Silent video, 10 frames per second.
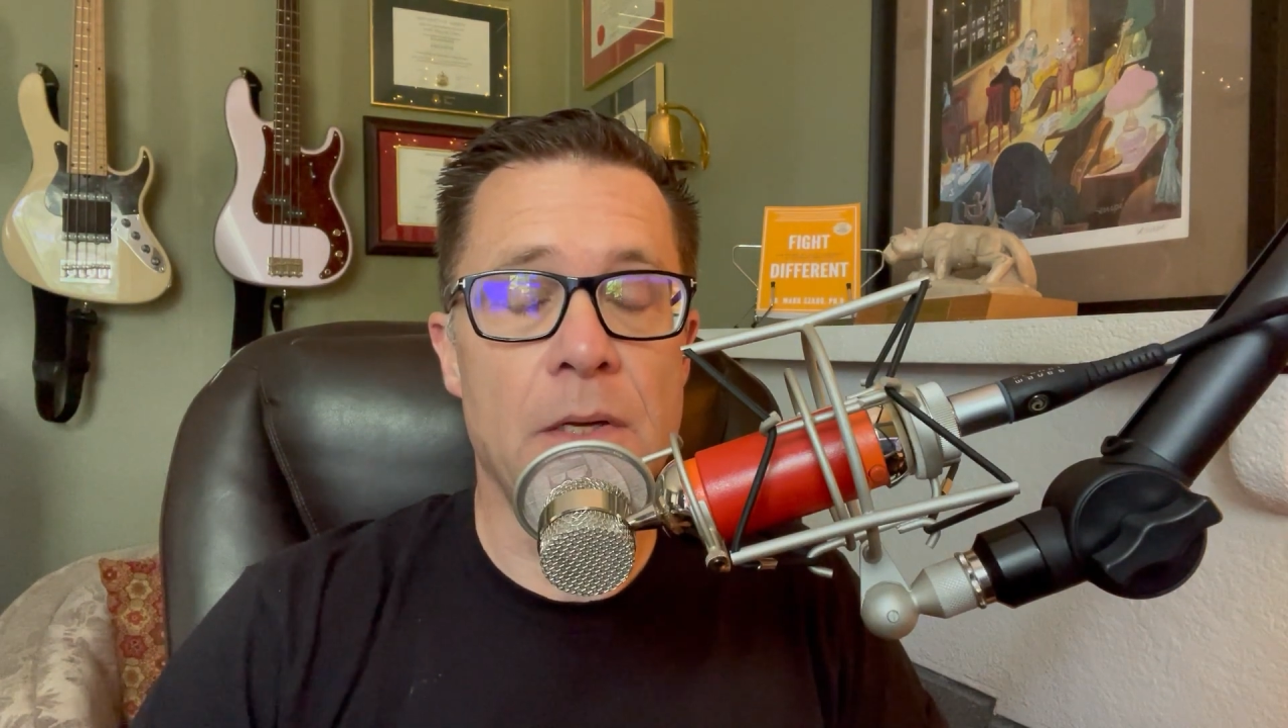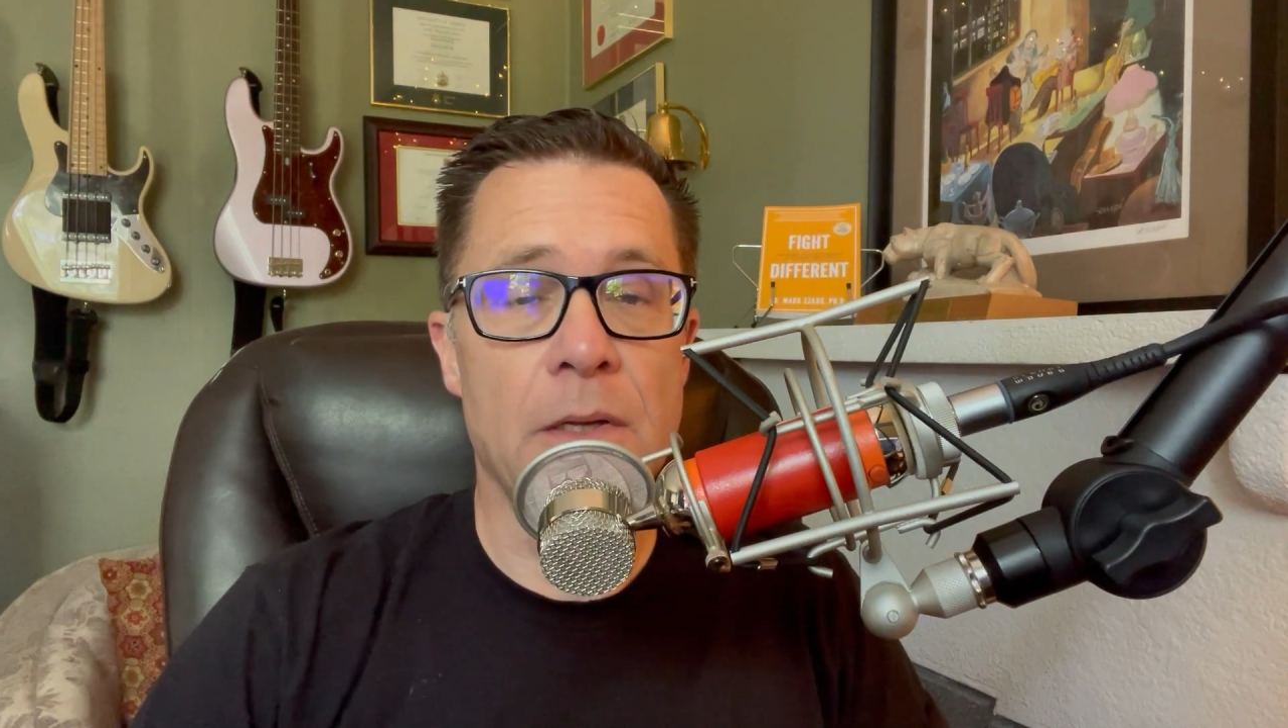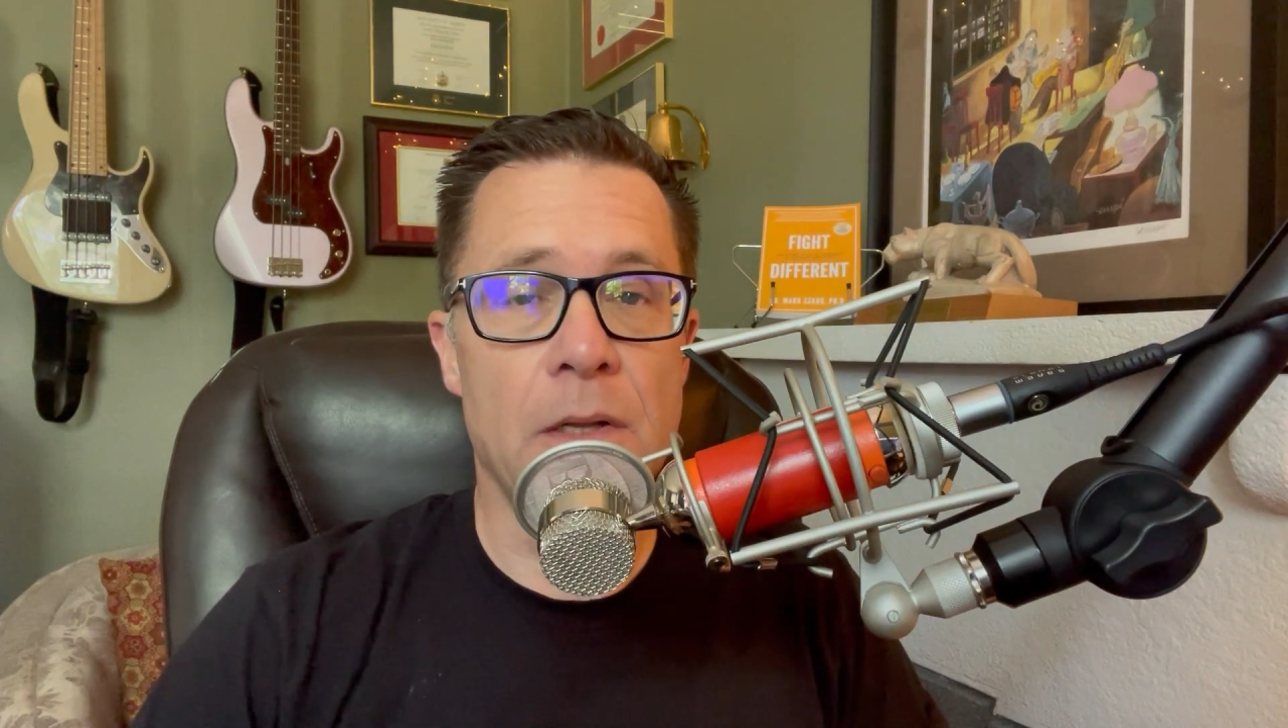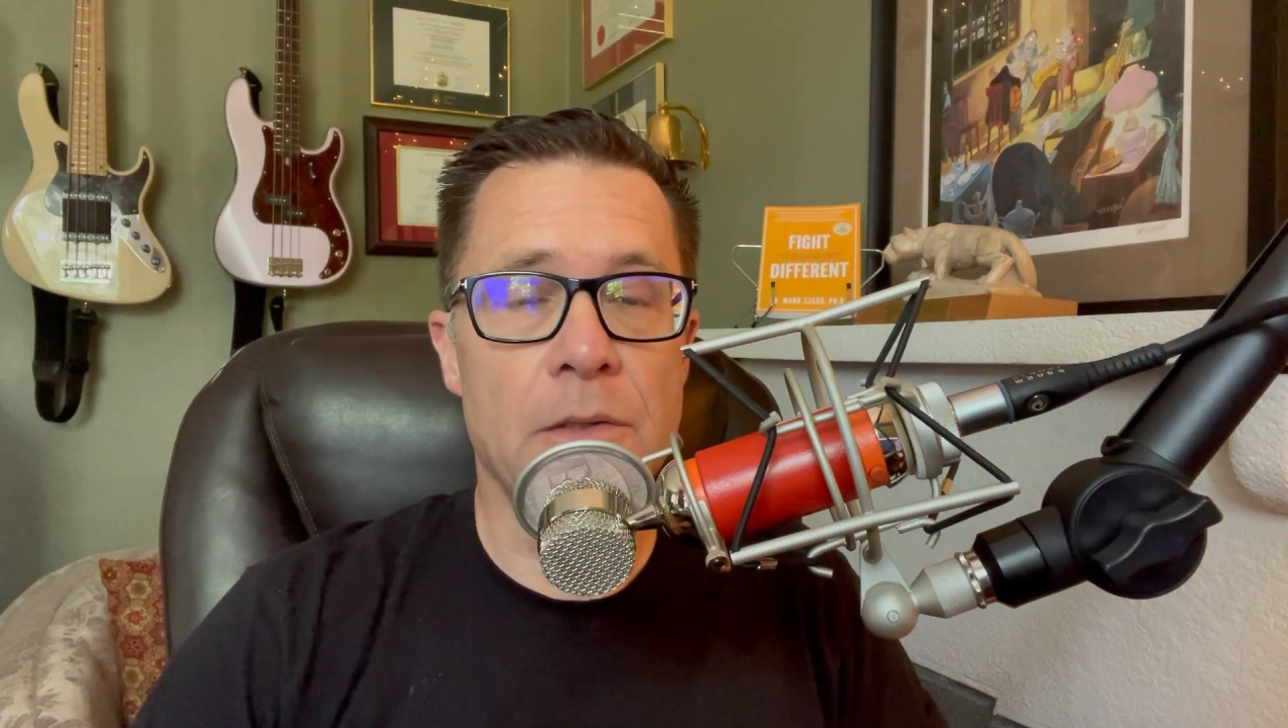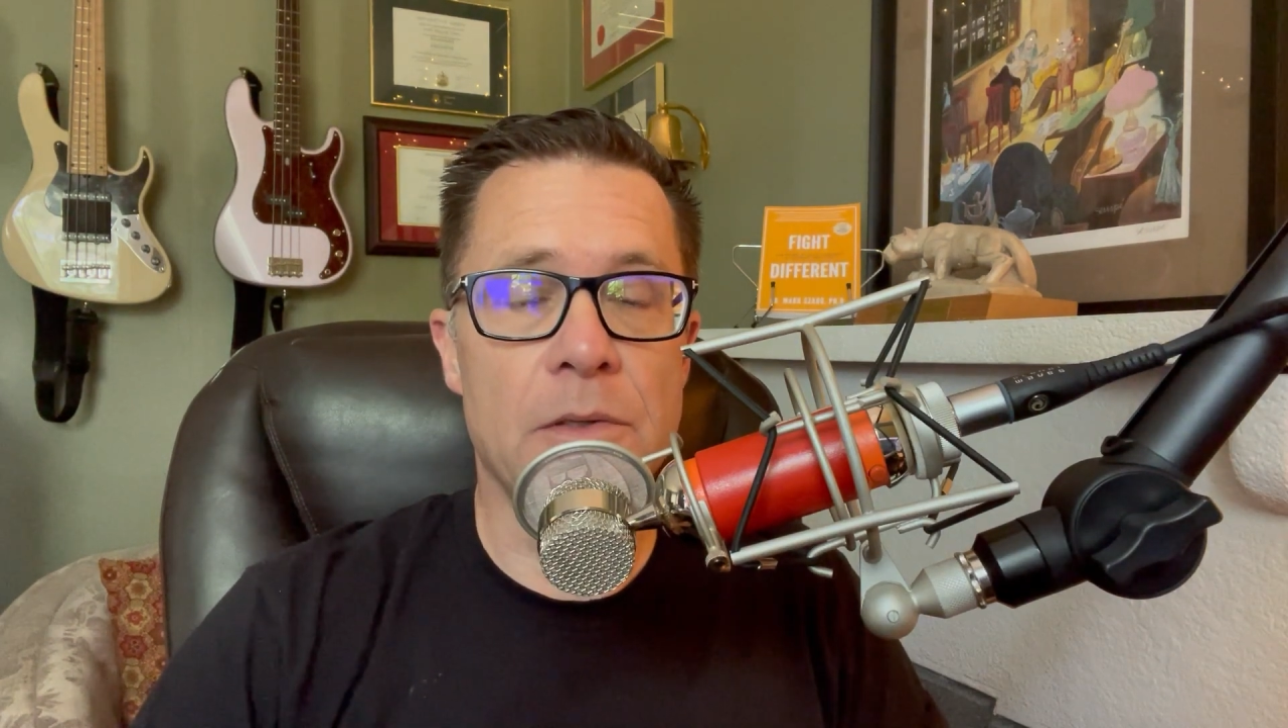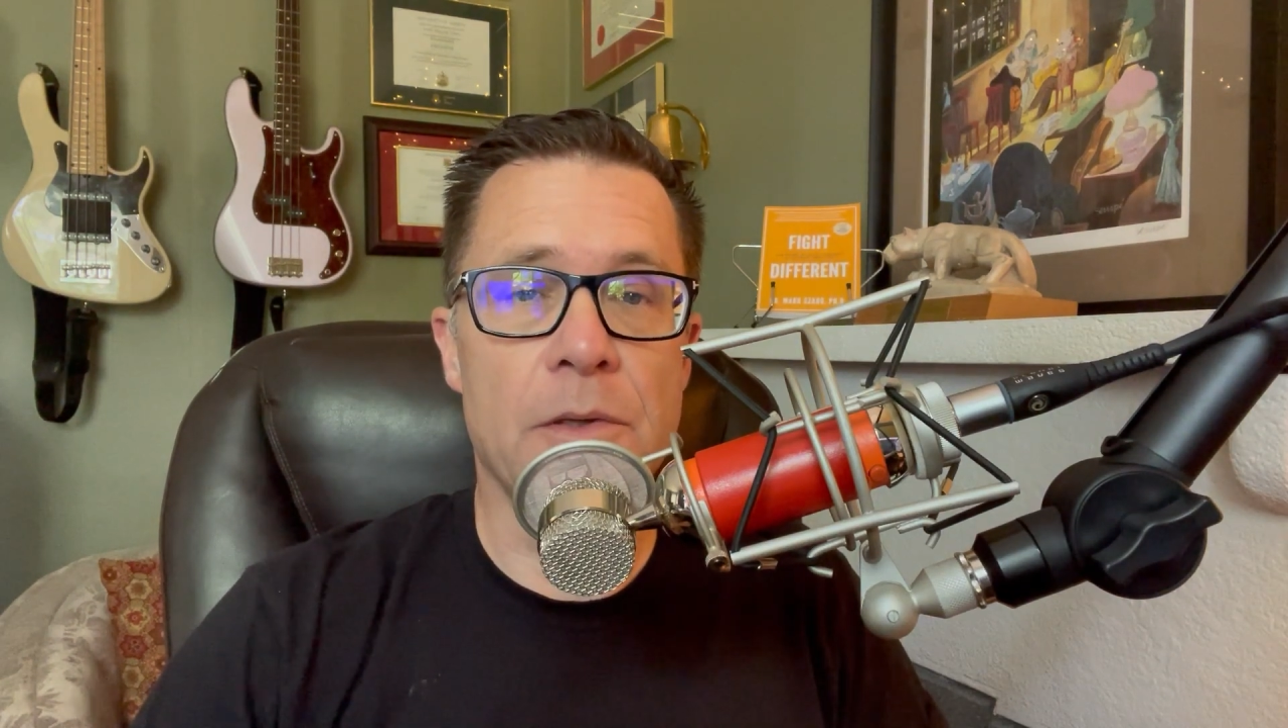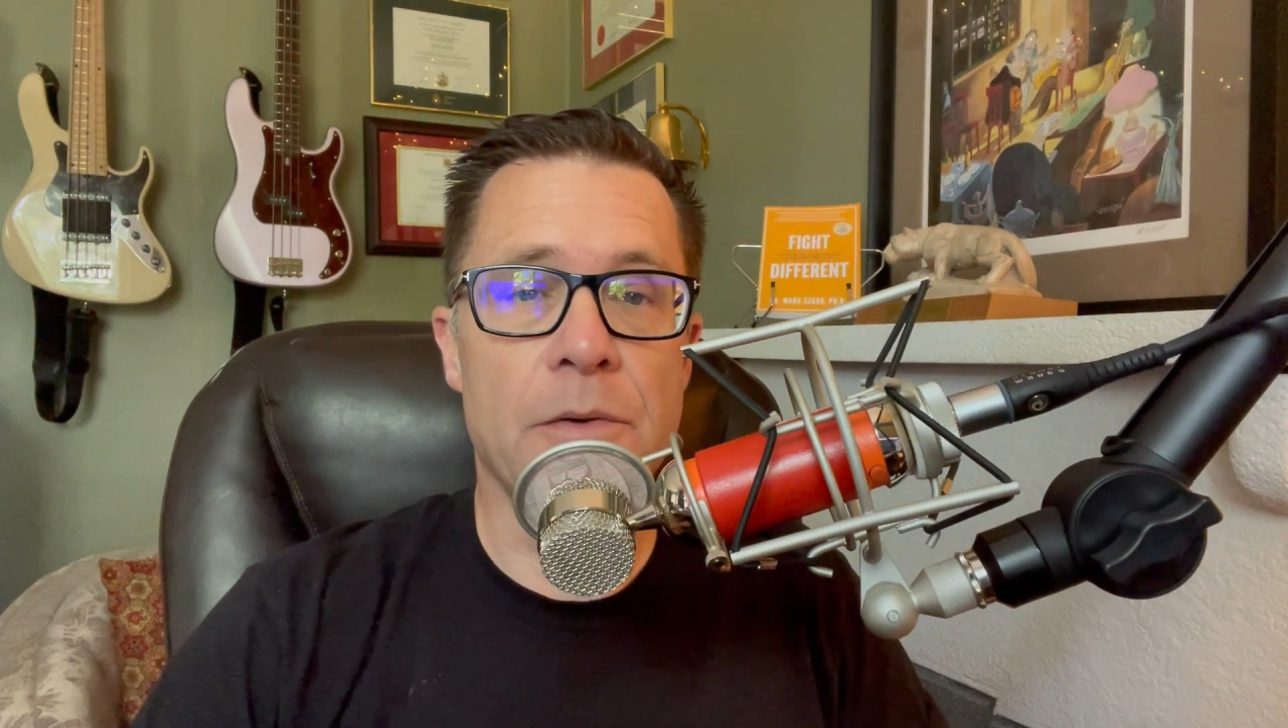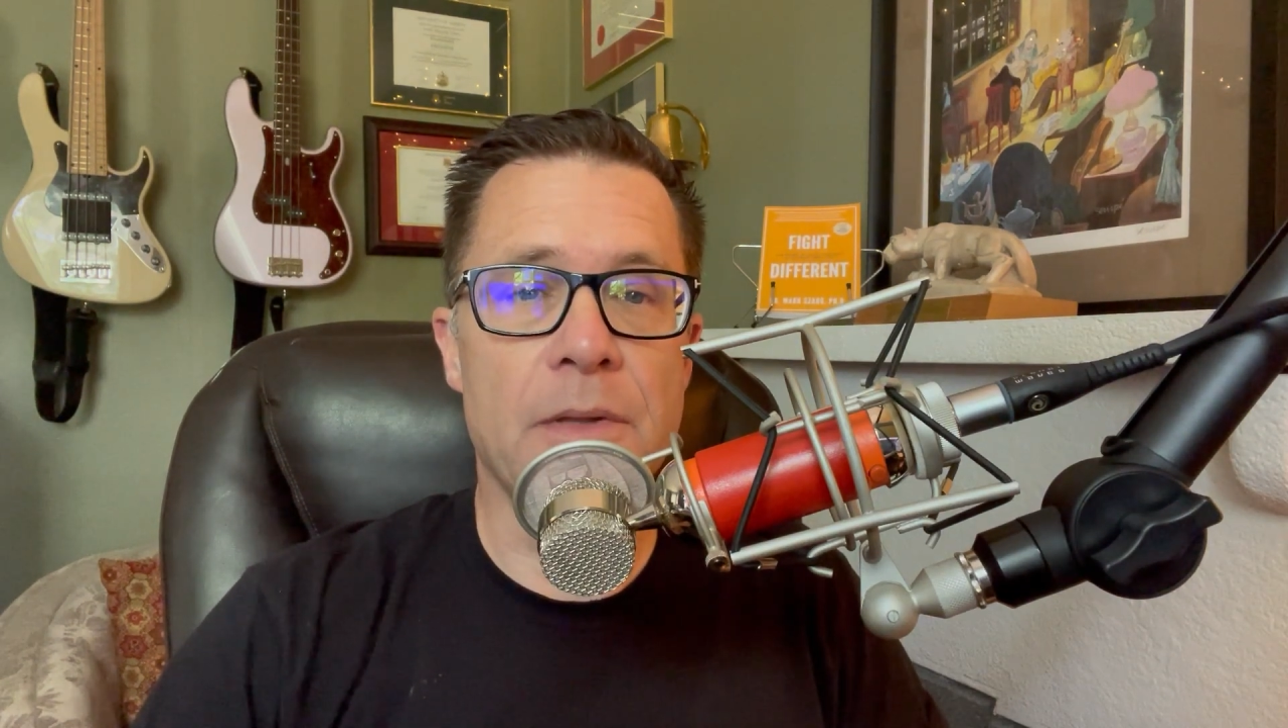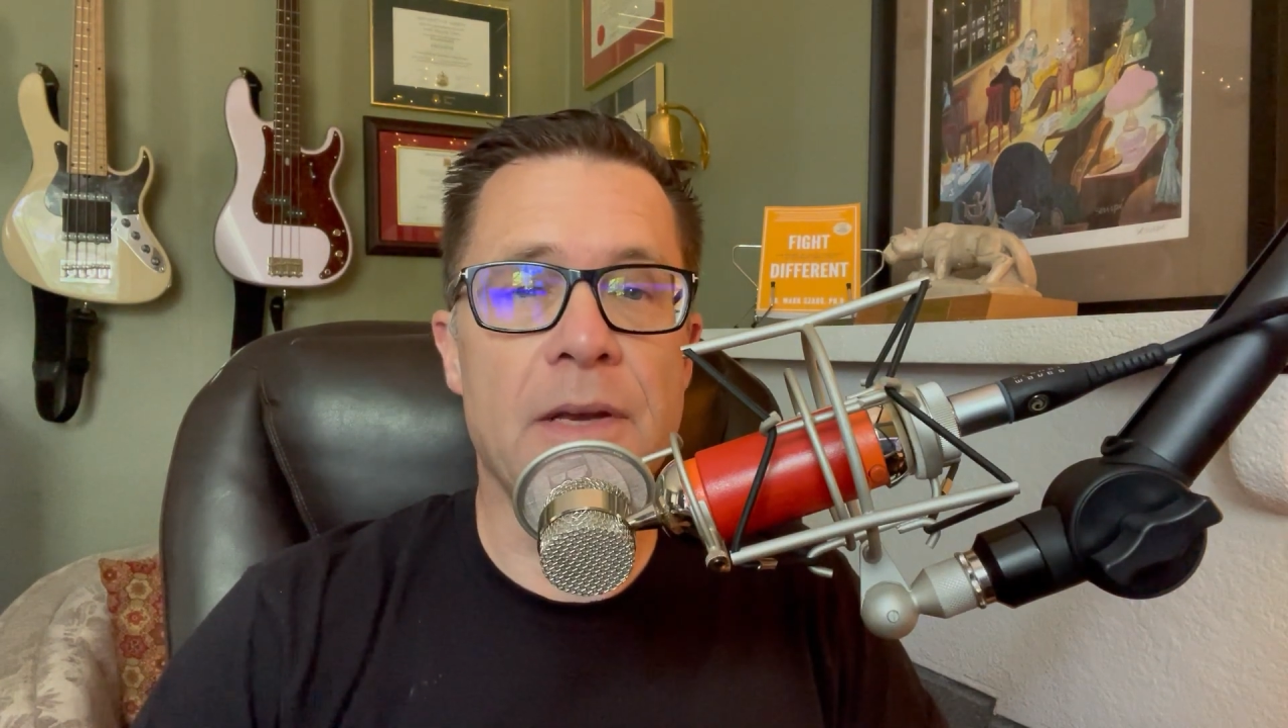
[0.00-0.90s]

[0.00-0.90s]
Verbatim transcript: You'll also learn the